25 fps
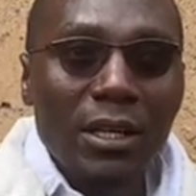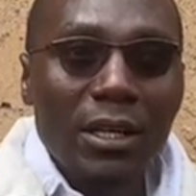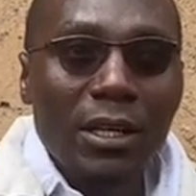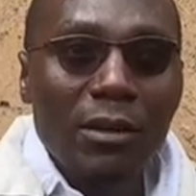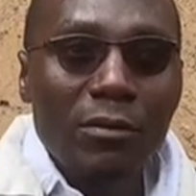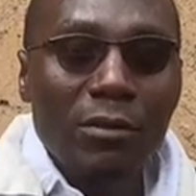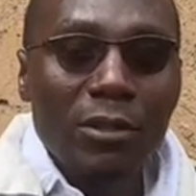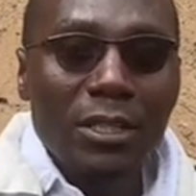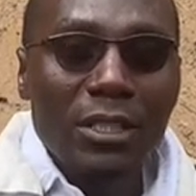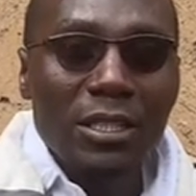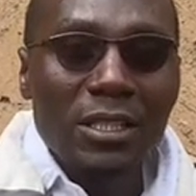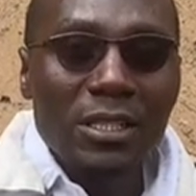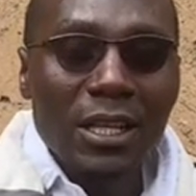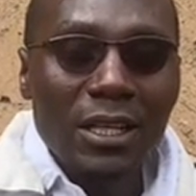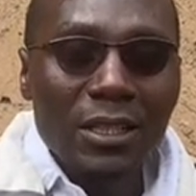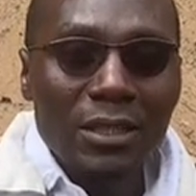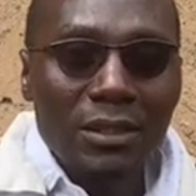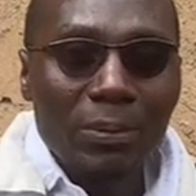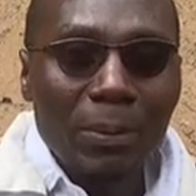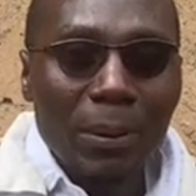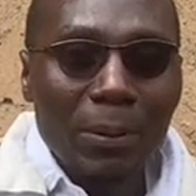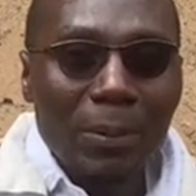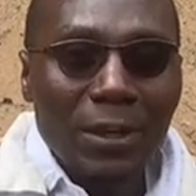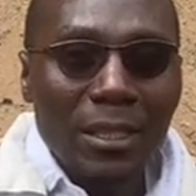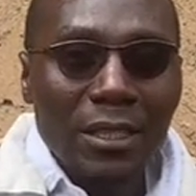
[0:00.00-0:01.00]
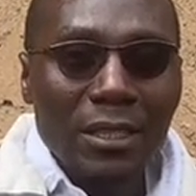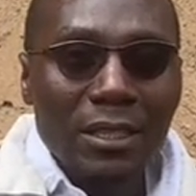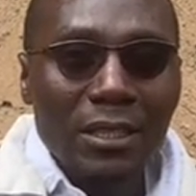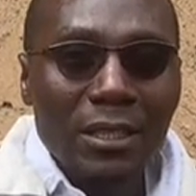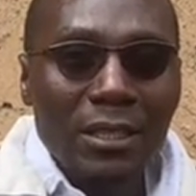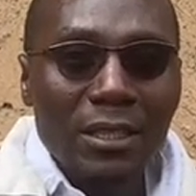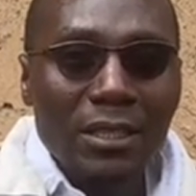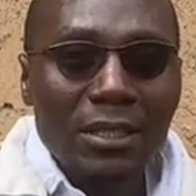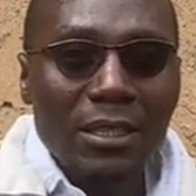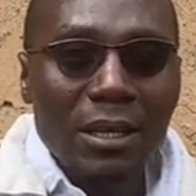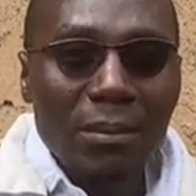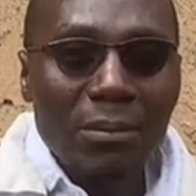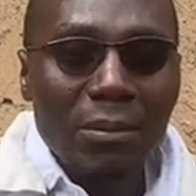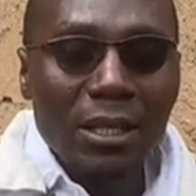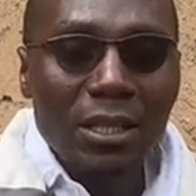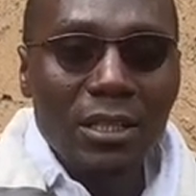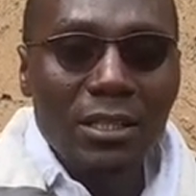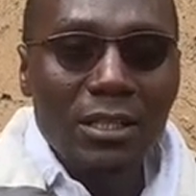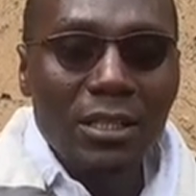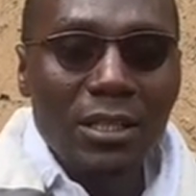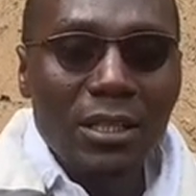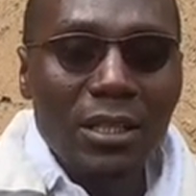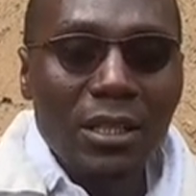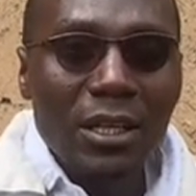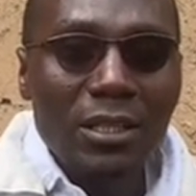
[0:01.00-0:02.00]
If it is a permanent
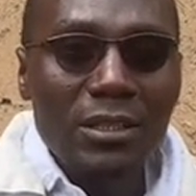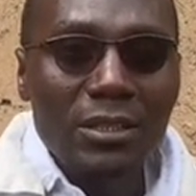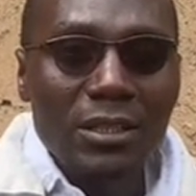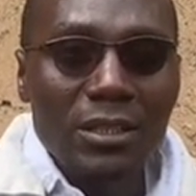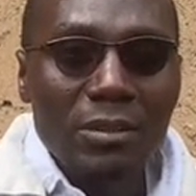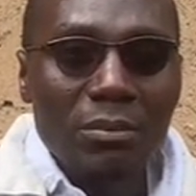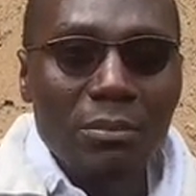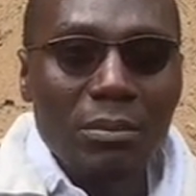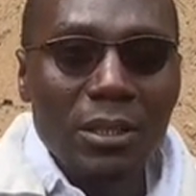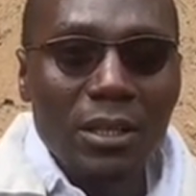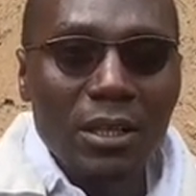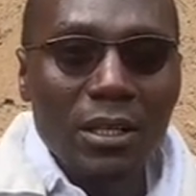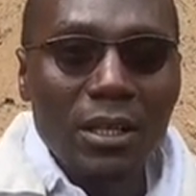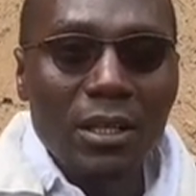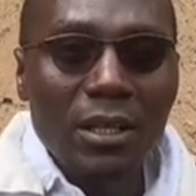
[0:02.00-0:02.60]
disability, let it be